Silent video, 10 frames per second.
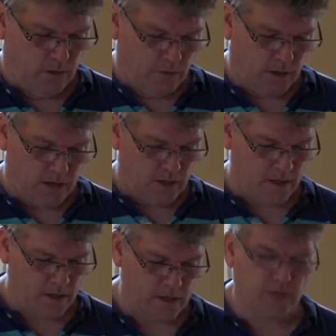well,
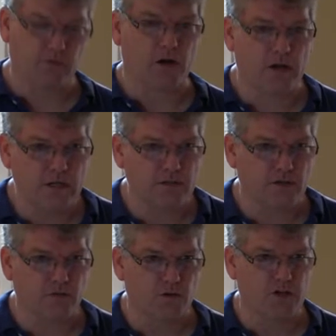it's very
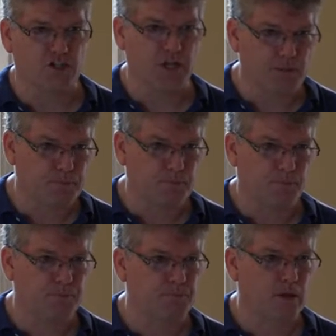easy for a ship
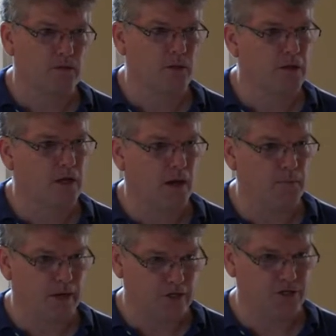to
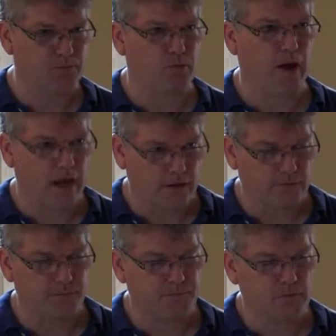become a shipwreck,
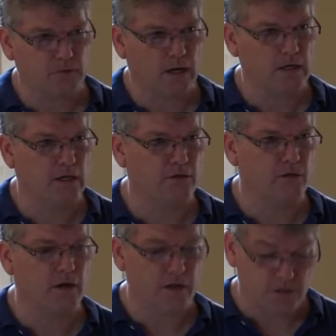right? It's
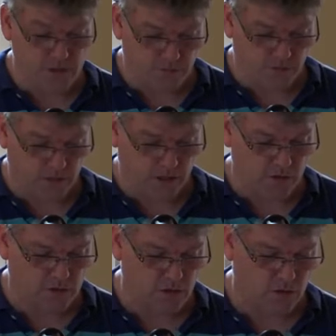very easy for
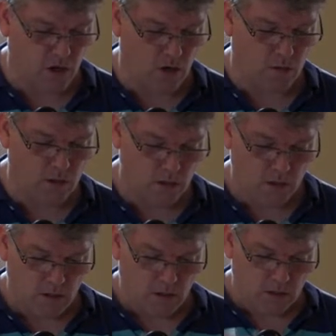things to go,
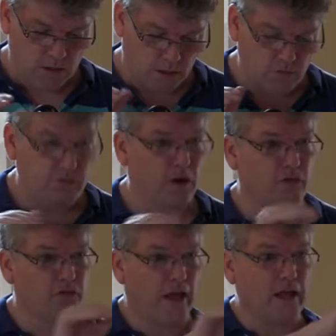you know,
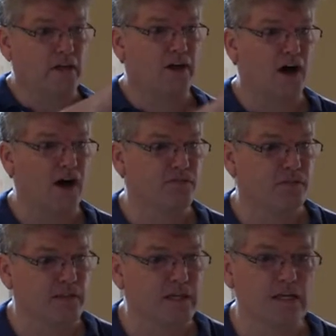start sailing off
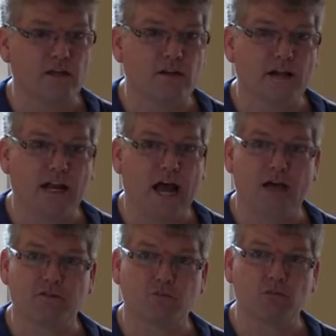and thinking you're going to
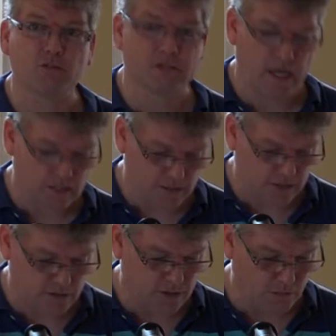have smooth sailing
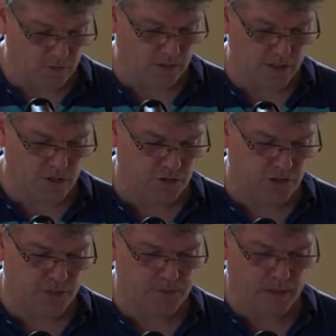in some
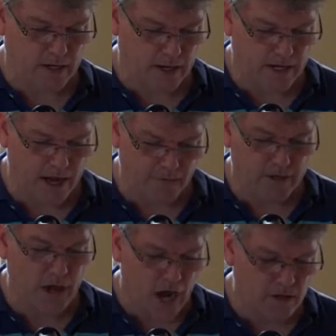relationship and, and have it
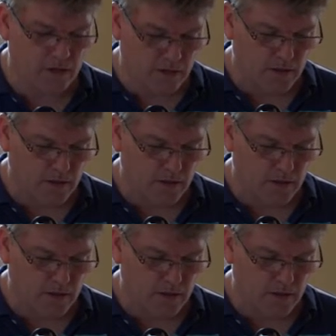not